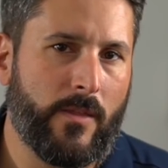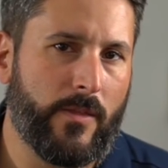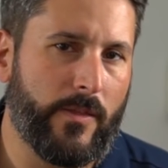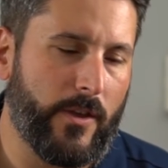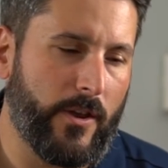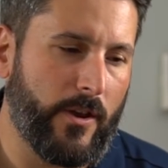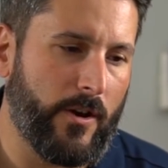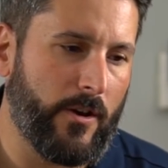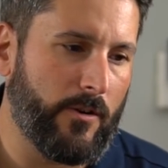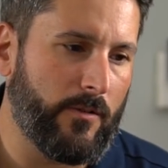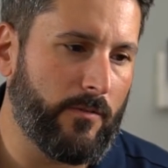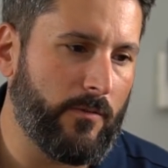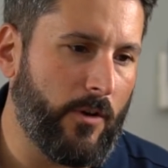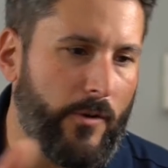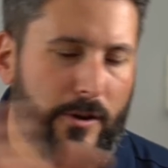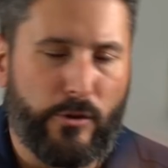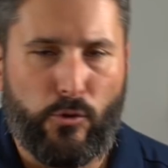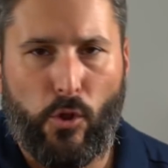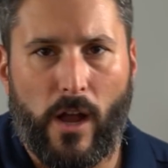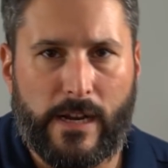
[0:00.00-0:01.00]
They're
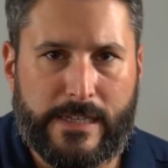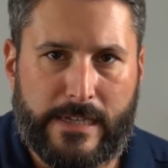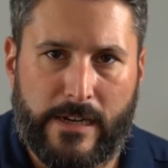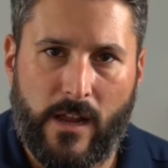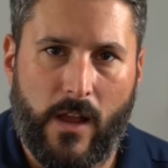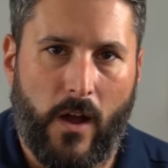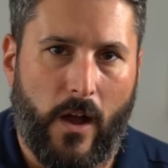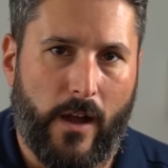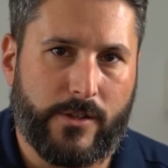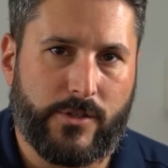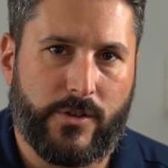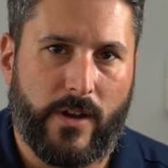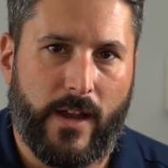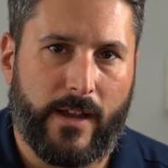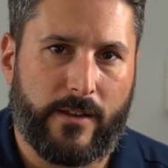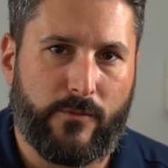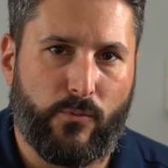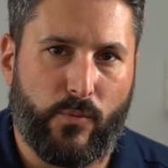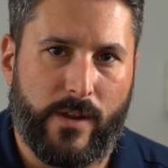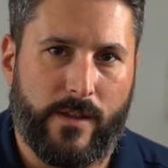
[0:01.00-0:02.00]
already locked in a
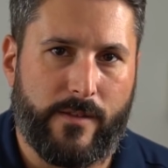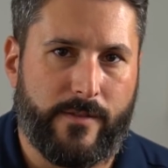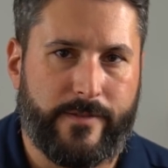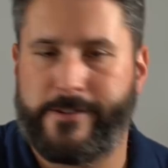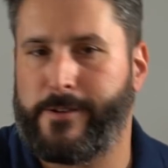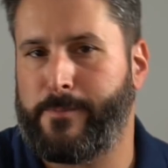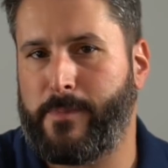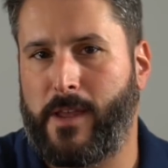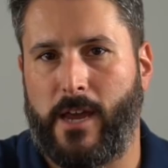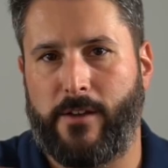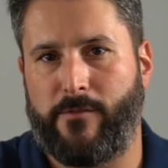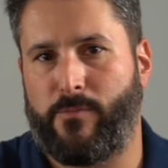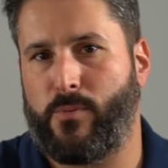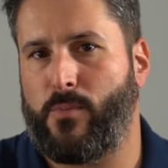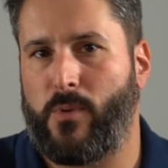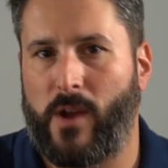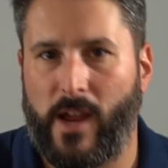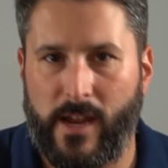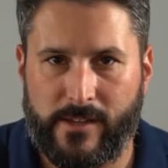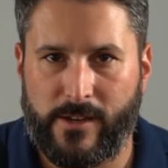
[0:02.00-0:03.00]
contract with some kind of
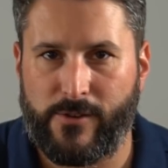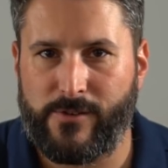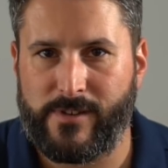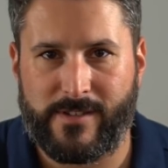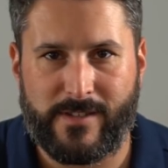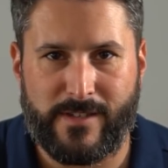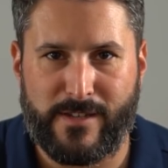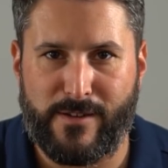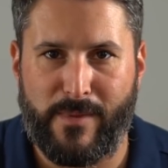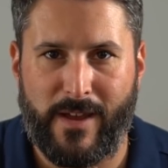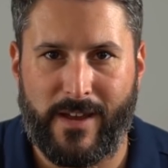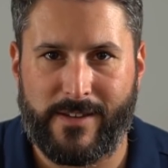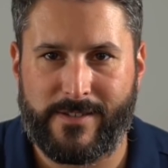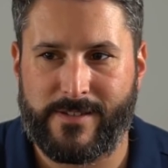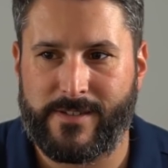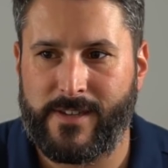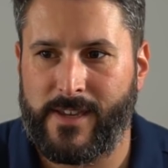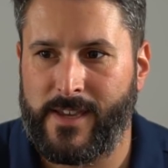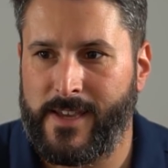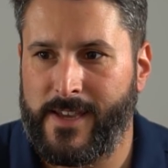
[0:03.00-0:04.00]
proprietary
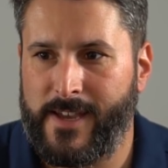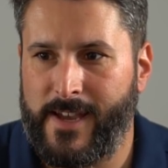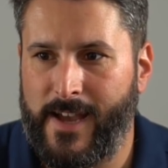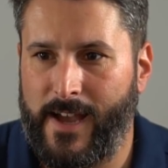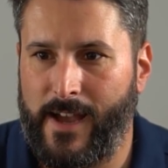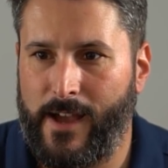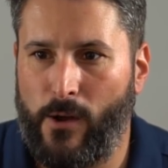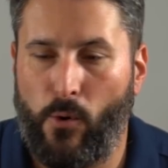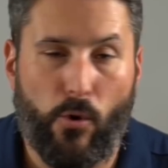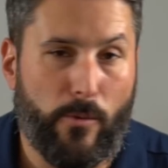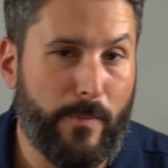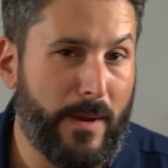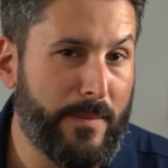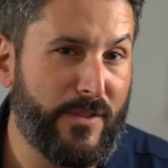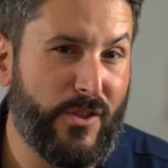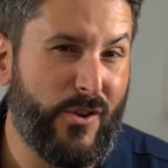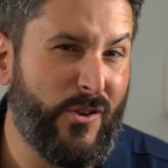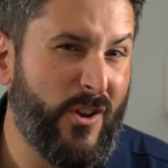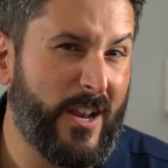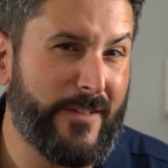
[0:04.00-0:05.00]
CMS, or
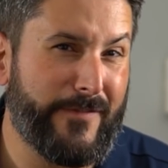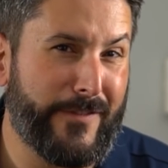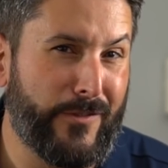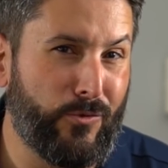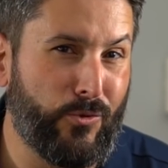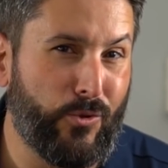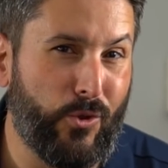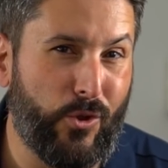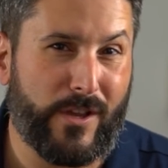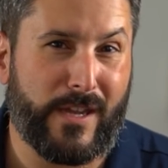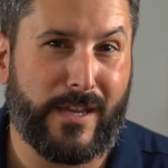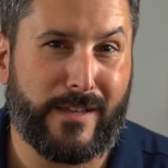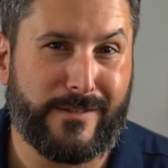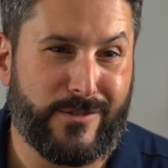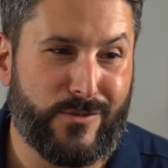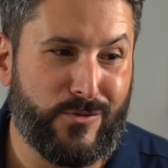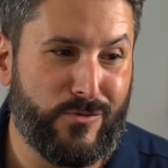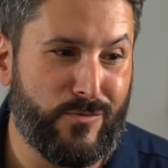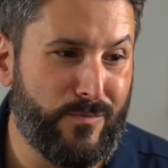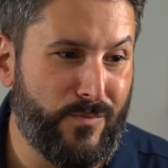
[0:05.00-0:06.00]
maybe they're not even looking
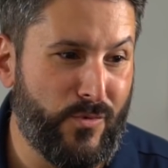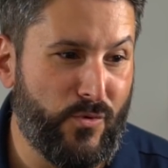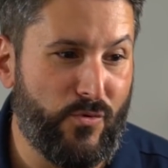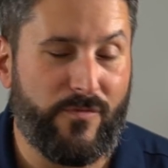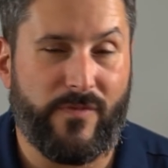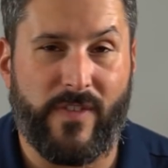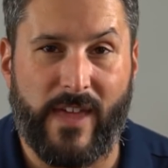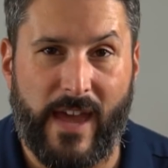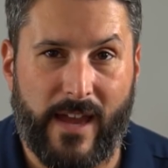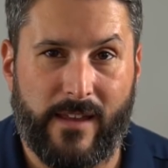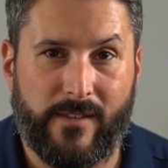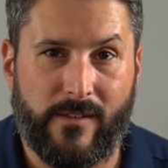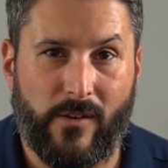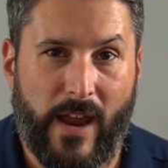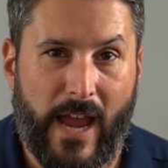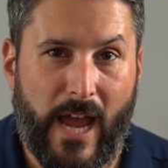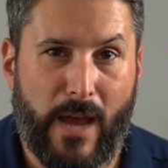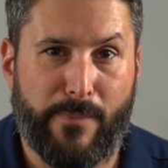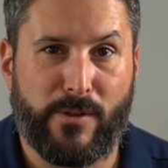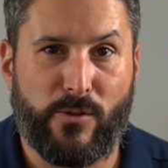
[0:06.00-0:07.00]
to move that. They're
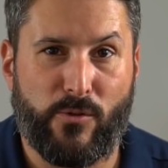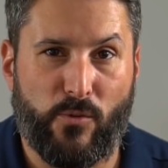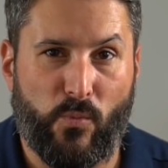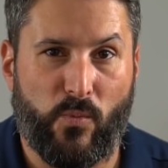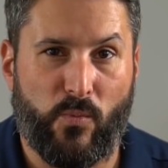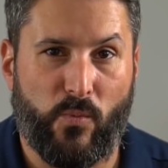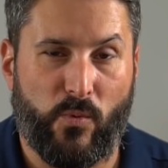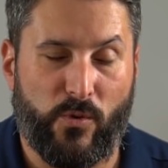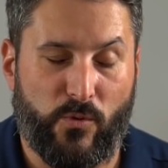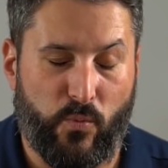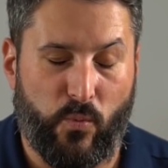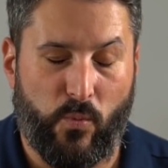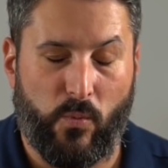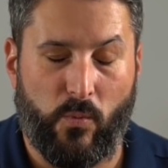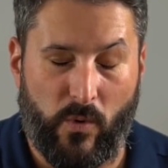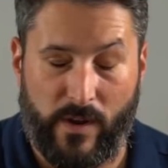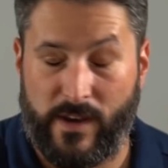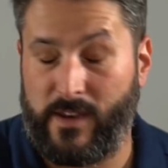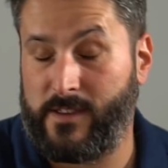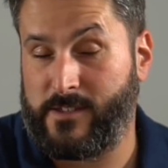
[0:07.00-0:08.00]
happy with
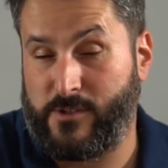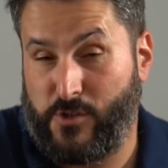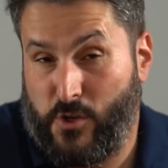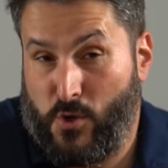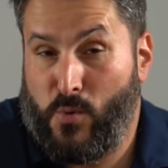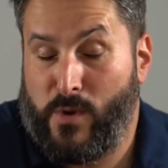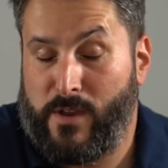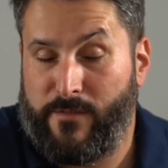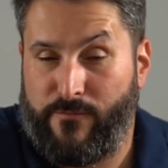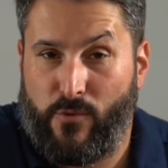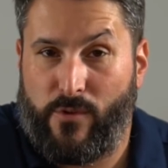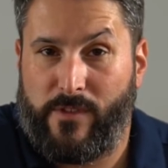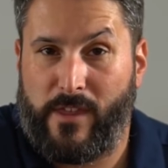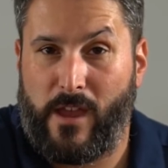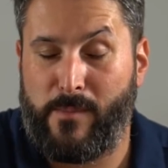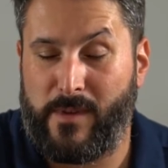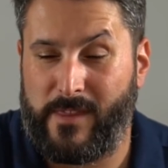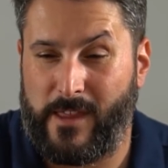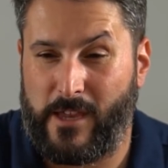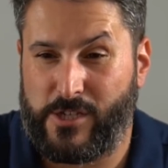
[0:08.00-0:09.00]
what it's doing for
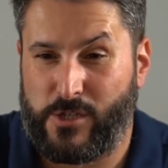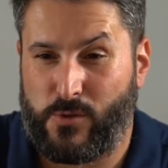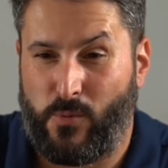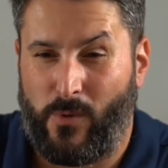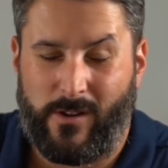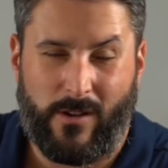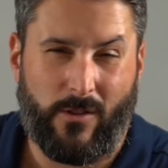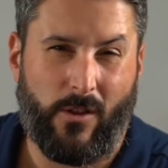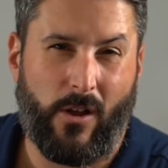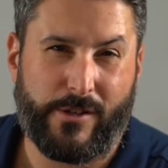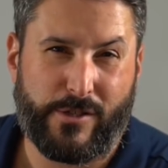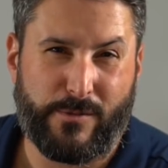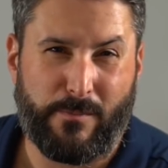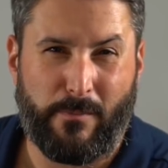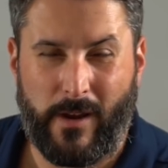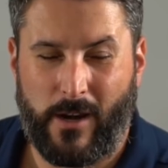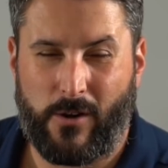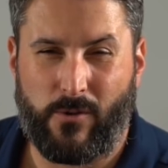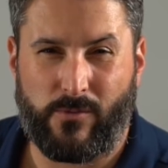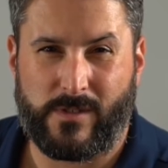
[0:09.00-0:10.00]
them, and they just want to launch
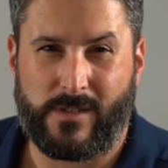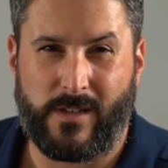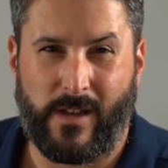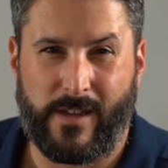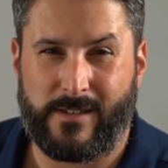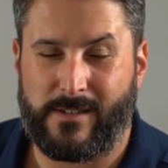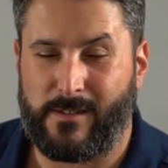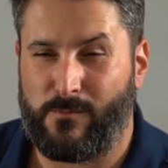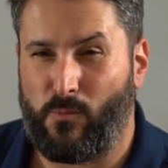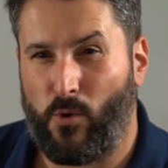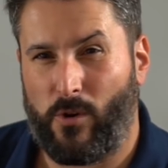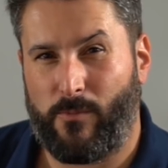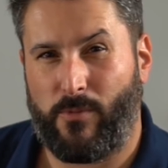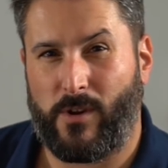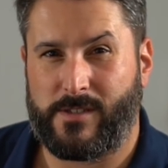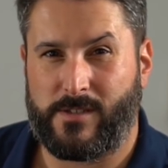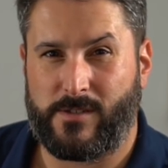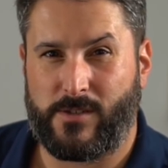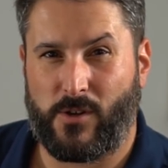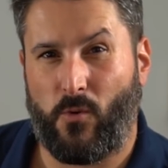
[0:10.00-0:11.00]
microsites, and
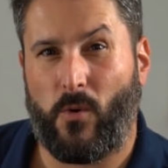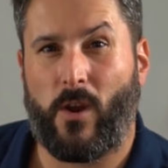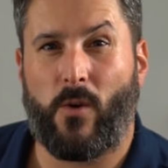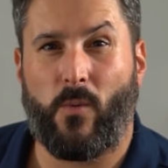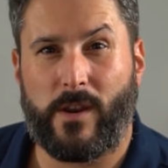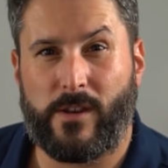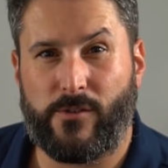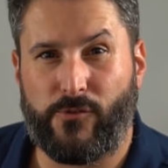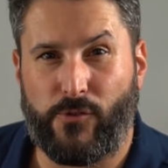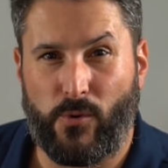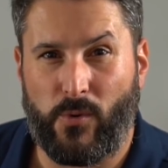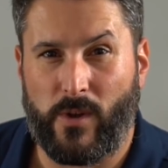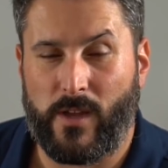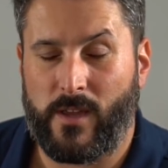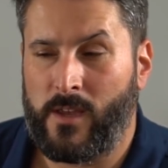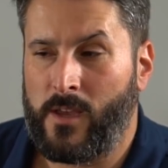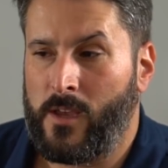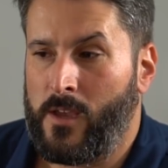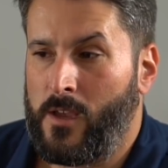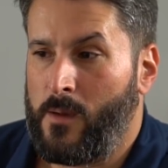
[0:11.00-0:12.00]
WordPress is a great way to do
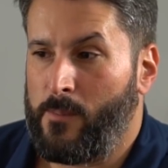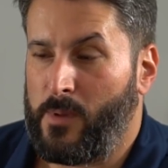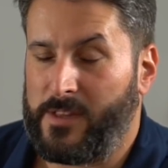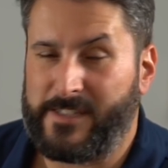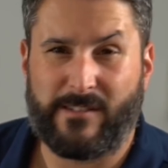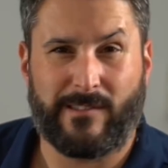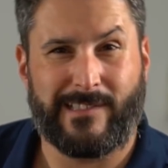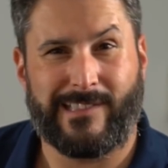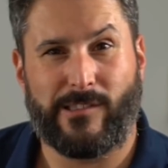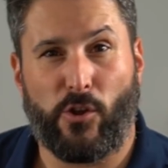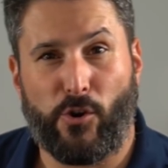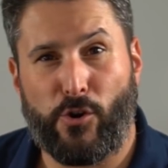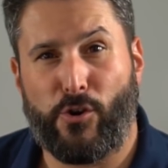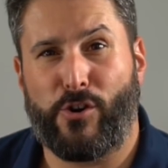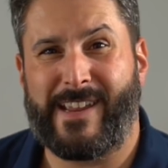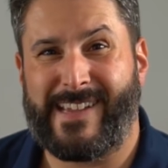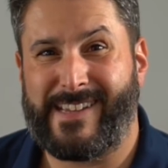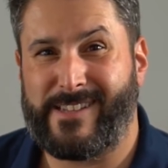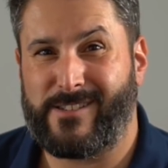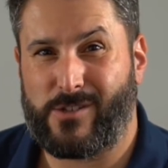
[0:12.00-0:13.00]
it. But let's
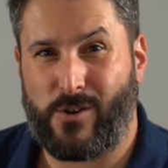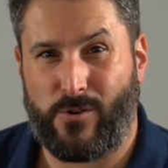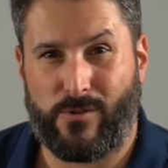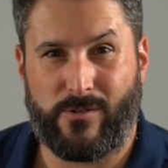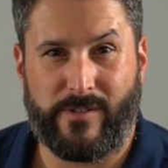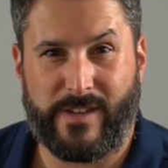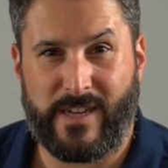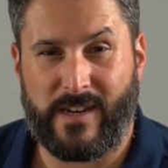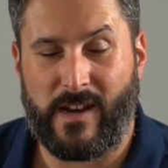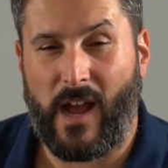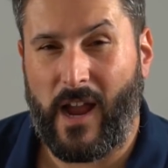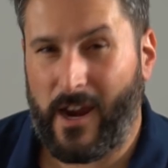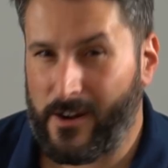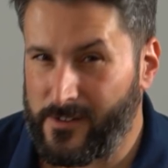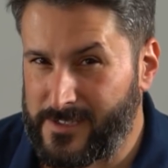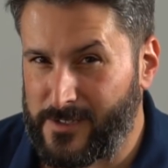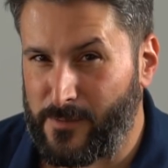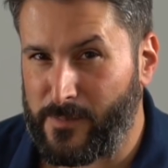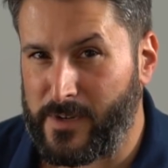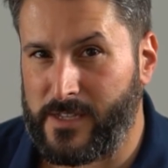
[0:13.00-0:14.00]
learn internally and
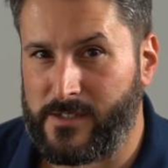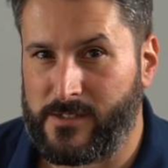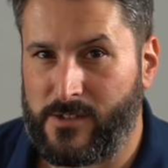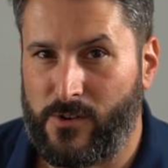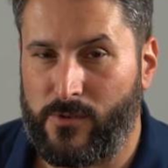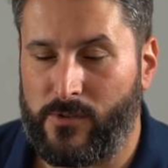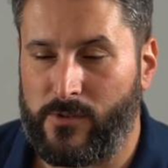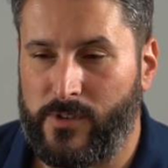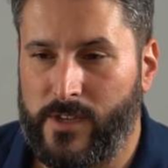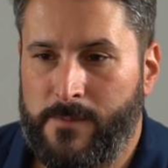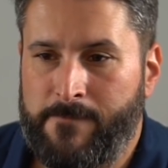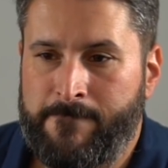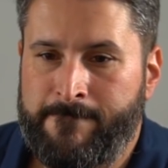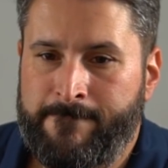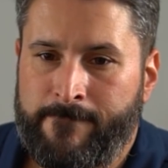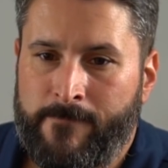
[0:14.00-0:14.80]
hire somebody internally.